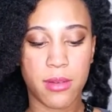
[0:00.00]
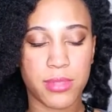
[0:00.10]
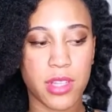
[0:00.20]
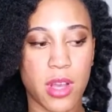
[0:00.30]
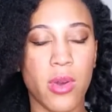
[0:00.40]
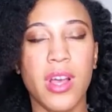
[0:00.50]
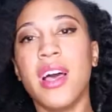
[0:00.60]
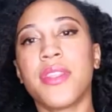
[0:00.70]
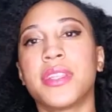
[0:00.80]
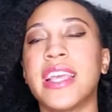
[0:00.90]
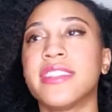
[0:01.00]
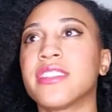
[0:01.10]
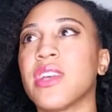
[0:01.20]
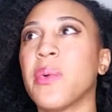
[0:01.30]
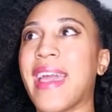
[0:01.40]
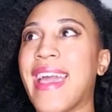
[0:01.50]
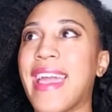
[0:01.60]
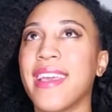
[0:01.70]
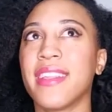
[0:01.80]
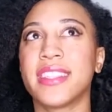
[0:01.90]
So the taste is
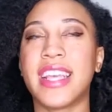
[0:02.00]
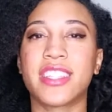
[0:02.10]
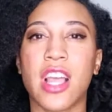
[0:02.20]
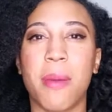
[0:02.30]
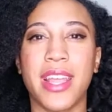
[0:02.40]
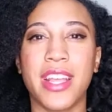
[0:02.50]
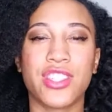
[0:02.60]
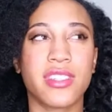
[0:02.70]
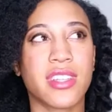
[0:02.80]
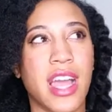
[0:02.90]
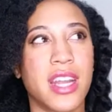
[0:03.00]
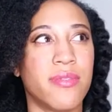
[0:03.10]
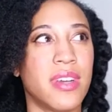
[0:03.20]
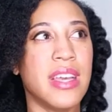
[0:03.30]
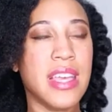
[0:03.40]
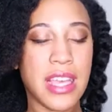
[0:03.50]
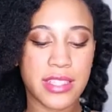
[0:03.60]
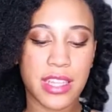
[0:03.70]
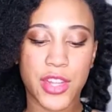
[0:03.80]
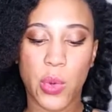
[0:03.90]
okay. The taste combination is kind of,
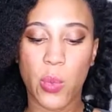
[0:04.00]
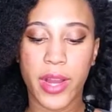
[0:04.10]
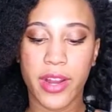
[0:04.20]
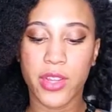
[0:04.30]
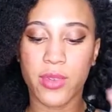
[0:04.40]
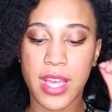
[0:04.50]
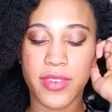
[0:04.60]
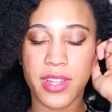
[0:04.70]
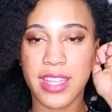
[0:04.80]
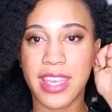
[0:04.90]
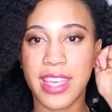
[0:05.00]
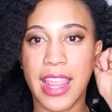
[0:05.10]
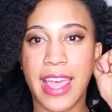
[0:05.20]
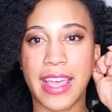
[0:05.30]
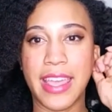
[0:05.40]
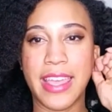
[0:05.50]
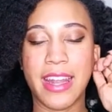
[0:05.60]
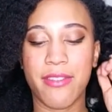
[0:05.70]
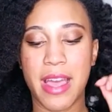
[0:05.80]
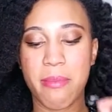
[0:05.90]
it's a little weird. You definitely get like a
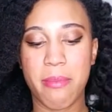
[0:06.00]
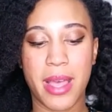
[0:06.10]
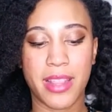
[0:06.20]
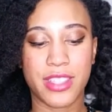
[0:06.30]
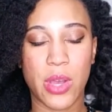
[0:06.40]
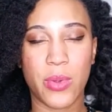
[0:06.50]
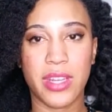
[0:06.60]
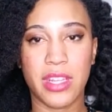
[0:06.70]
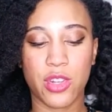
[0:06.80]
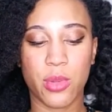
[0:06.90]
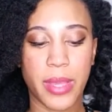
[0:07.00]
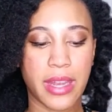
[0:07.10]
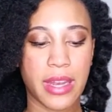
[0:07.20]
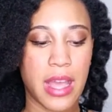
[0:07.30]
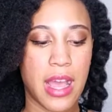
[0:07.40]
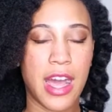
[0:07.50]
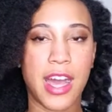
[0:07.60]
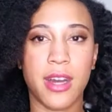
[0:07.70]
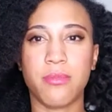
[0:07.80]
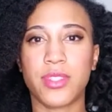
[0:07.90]
hit of that melatonin a little bit.
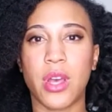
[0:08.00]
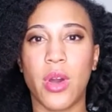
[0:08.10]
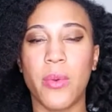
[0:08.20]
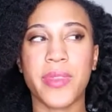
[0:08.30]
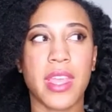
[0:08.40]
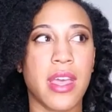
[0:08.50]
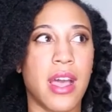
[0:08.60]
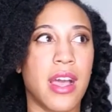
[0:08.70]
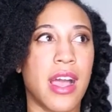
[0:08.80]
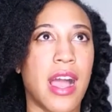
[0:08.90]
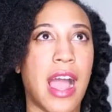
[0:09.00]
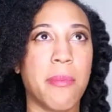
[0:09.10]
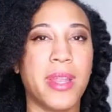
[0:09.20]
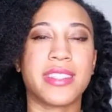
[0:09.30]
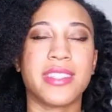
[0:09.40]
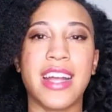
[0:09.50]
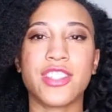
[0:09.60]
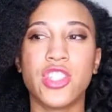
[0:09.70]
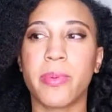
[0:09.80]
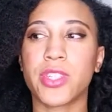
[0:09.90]
So, I mean, it's
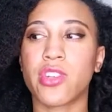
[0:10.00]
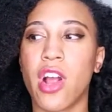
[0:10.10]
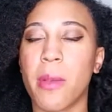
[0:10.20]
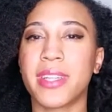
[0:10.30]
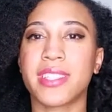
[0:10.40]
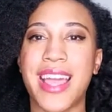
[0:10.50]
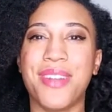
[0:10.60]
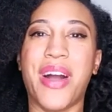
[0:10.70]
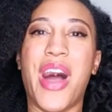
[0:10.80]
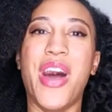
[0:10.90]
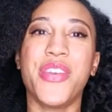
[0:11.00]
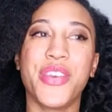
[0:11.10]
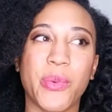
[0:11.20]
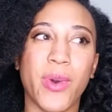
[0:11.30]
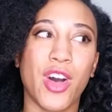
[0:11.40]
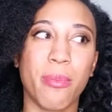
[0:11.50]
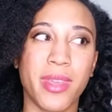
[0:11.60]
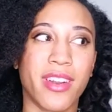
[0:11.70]
not super strong, but it's kind of underwhelming.